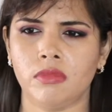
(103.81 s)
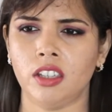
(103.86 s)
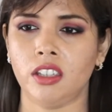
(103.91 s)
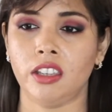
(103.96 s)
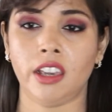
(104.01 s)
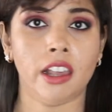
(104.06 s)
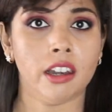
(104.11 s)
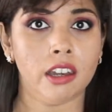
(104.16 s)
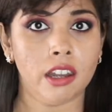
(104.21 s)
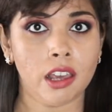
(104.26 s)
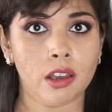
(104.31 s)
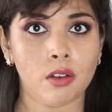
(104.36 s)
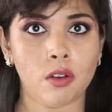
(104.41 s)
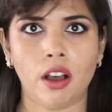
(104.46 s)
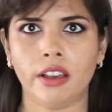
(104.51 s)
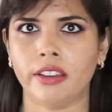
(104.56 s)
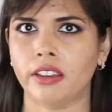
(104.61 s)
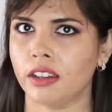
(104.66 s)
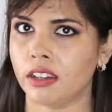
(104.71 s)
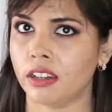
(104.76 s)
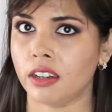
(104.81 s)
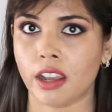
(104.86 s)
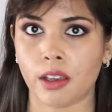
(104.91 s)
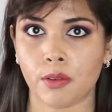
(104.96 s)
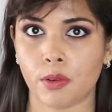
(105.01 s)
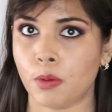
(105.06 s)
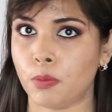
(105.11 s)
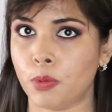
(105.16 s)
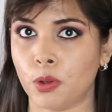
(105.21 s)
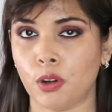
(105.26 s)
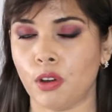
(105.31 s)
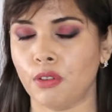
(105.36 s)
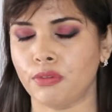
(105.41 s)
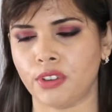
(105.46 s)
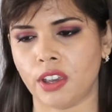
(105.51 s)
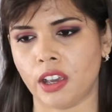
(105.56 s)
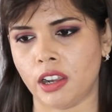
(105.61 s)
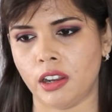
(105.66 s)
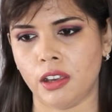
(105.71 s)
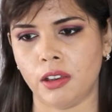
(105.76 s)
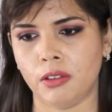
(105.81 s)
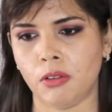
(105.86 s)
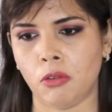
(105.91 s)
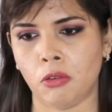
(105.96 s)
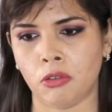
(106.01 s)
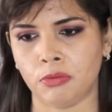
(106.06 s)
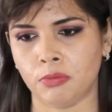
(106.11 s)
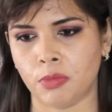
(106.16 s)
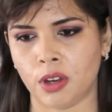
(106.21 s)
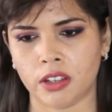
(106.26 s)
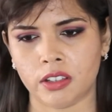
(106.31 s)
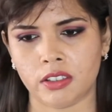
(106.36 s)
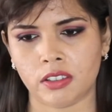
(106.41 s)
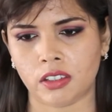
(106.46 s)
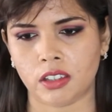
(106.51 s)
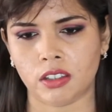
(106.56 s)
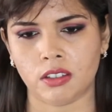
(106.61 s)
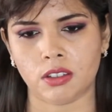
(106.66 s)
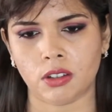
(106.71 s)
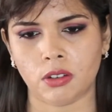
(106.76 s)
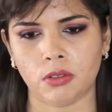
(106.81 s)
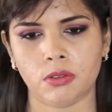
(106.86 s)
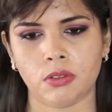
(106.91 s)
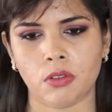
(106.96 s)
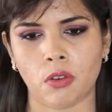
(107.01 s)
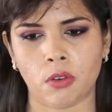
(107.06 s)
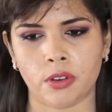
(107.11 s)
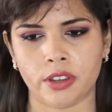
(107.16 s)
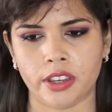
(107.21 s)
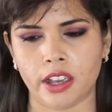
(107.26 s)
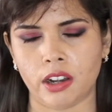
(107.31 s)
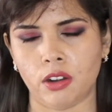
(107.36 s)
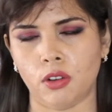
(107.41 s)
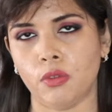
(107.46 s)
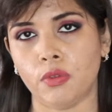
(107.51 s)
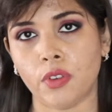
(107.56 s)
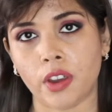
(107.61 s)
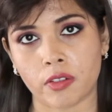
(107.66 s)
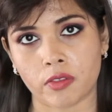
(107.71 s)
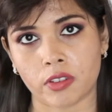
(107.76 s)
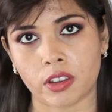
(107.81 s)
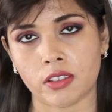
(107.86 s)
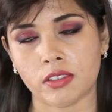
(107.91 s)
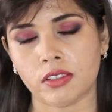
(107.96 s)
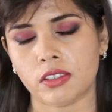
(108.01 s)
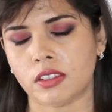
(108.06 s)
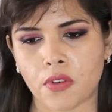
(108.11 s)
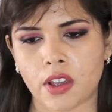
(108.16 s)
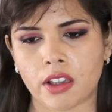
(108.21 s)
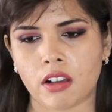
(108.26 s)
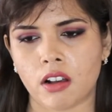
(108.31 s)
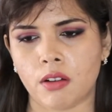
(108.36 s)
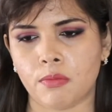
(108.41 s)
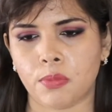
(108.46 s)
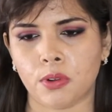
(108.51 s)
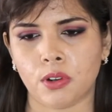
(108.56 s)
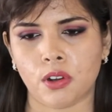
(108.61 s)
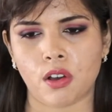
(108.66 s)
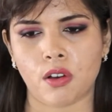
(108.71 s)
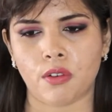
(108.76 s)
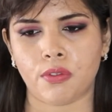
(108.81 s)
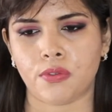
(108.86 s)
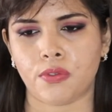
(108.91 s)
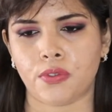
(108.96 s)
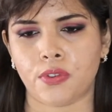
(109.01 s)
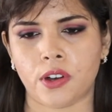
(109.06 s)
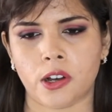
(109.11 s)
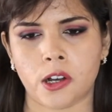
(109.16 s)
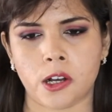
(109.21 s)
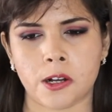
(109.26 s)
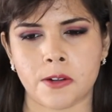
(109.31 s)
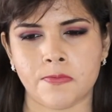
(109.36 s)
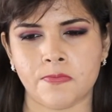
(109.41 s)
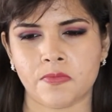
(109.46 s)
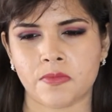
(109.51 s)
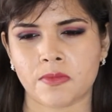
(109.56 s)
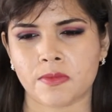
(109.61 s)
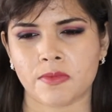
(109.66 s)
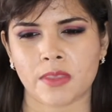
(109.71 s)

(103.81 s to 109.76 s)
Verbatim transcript: yellow i can never pull off yellow on my skin tone or yellow variants i can't pull off um,